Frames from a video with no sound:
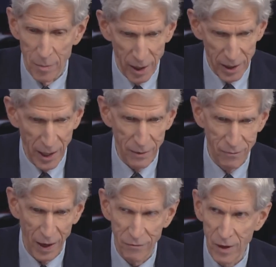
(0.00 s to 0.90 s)
anybody.
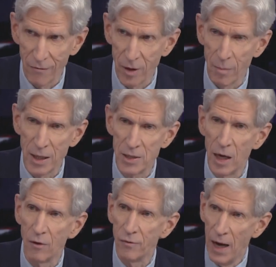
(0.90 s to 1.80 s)
I've covered it
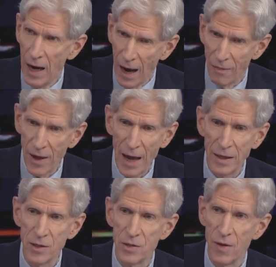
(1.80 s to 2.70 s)
myself. And
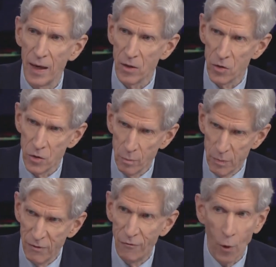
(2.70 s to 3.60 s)
that is
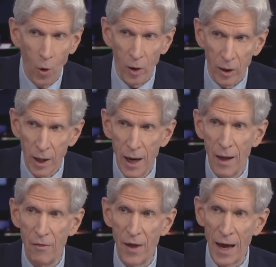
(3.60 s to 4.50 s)
that before
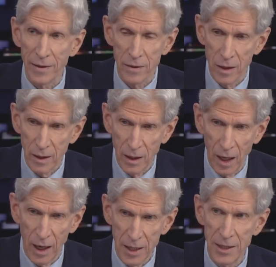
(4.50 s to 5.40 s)
that
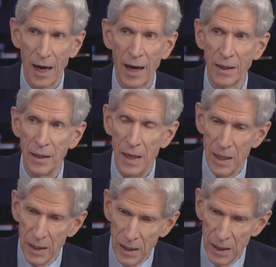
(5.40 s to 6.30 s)
attack
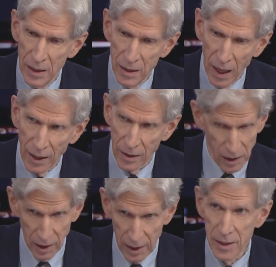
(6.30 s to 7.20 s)
in
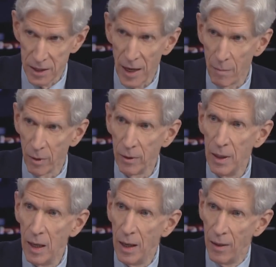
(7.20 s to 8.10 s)
December,
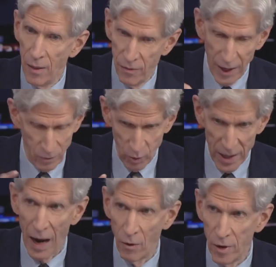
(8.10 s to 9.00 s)
that
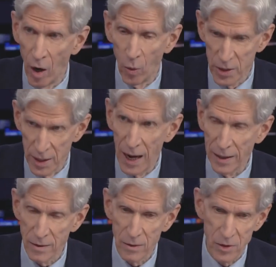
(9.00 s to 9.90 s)
we now know was
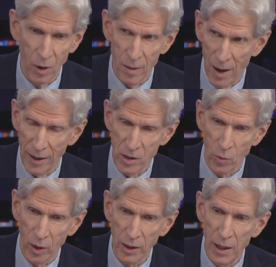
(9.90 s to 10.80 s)
not
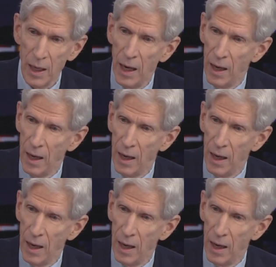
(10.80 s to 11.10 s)
Soleimani's work,